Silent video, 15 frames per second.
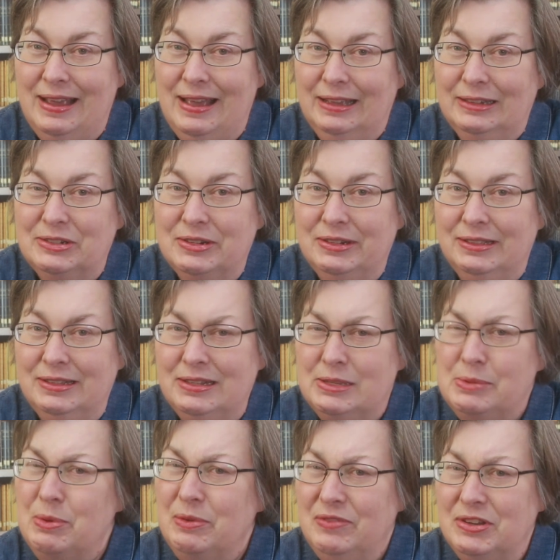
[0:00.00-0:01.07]
actually is
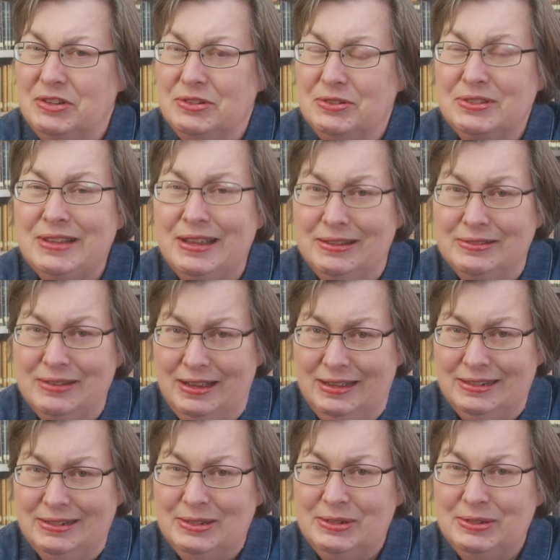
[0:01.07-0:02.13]
a professional sound
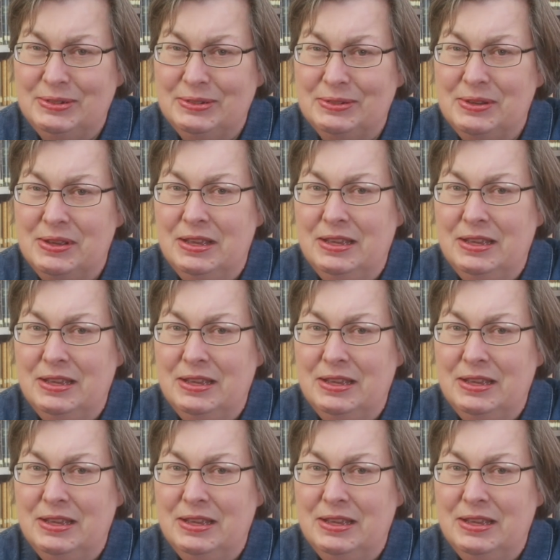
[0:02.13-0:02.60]
guy too,